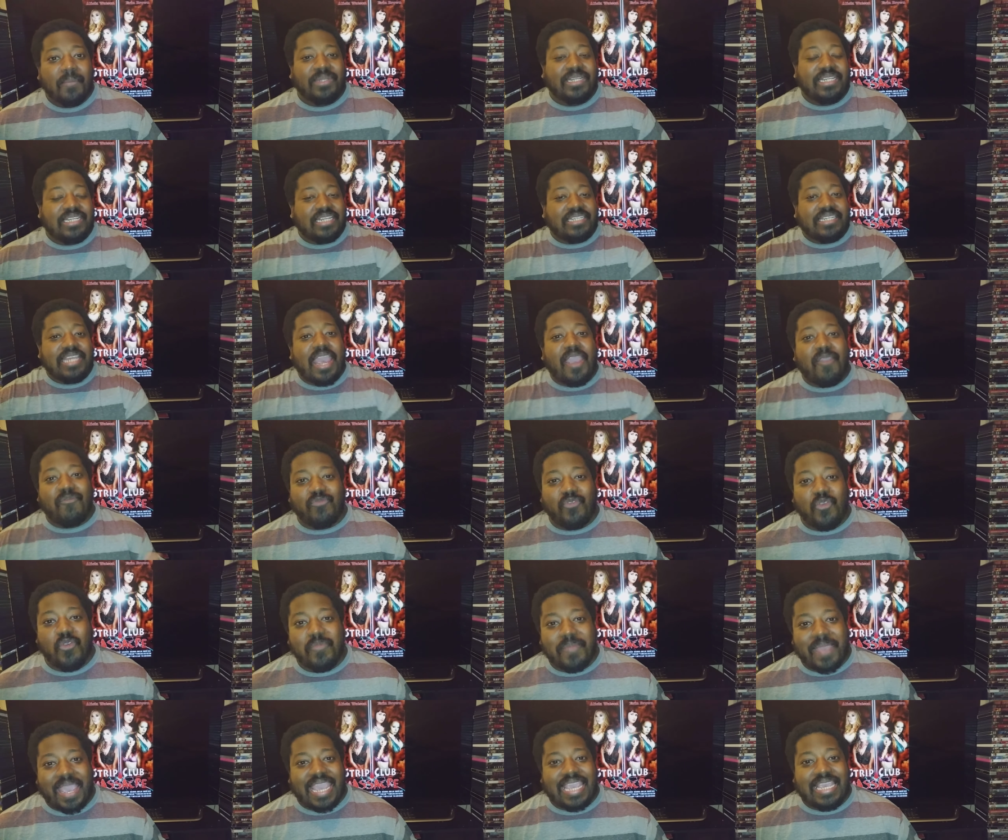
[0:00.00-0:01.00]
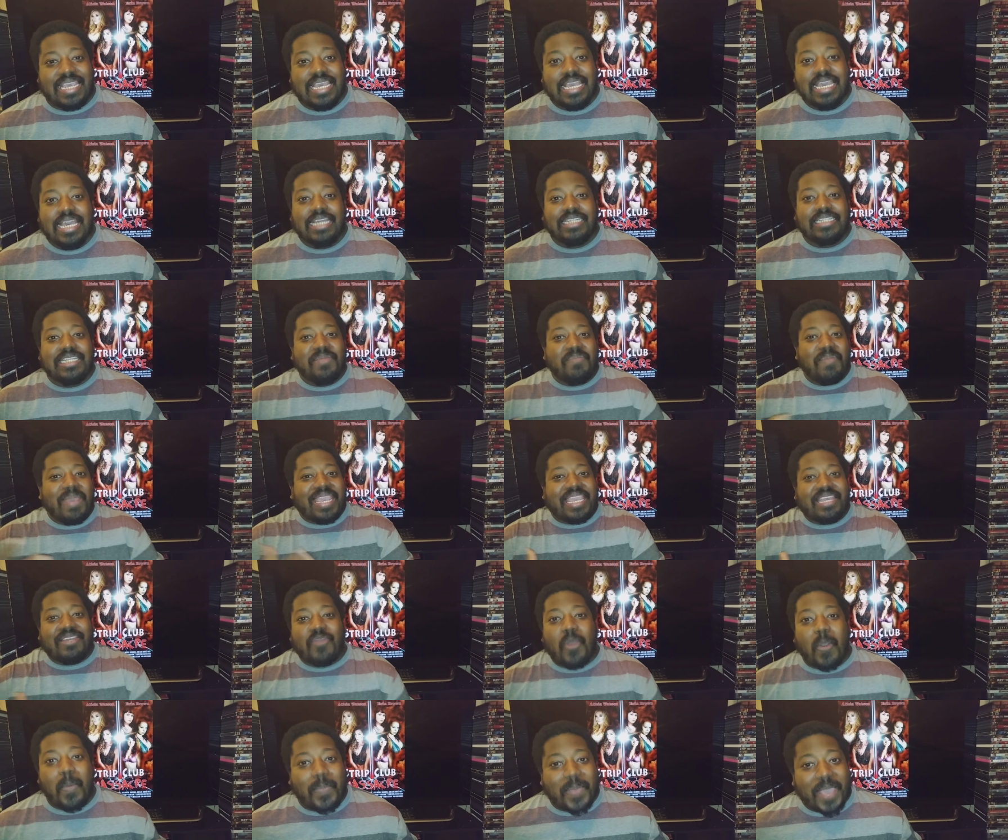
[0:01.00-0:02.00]
But then the damn roommate didn't make
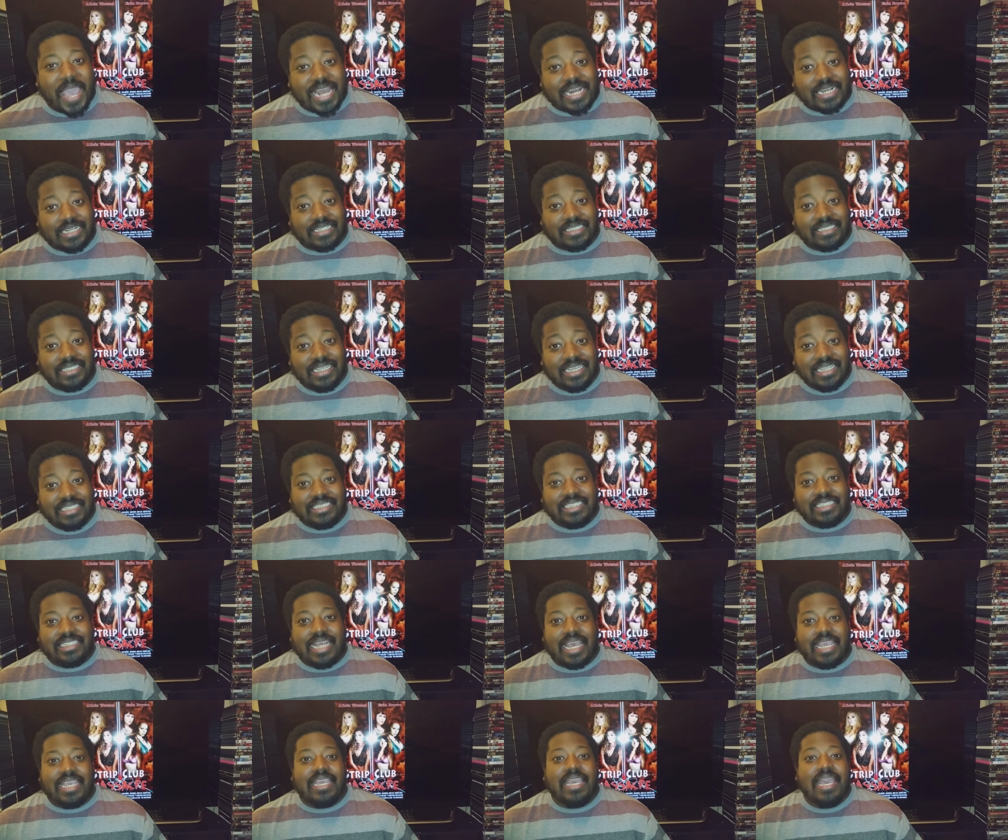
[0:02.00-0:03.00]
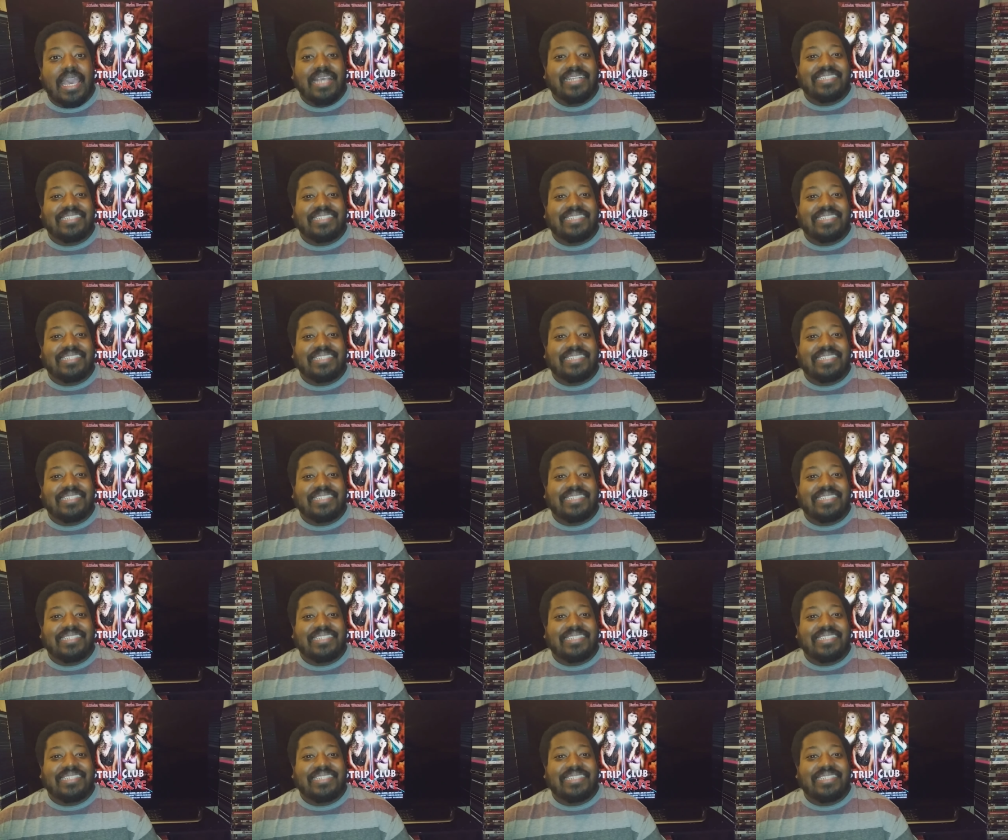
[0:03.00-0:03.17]
it no better. She's no, like, she did.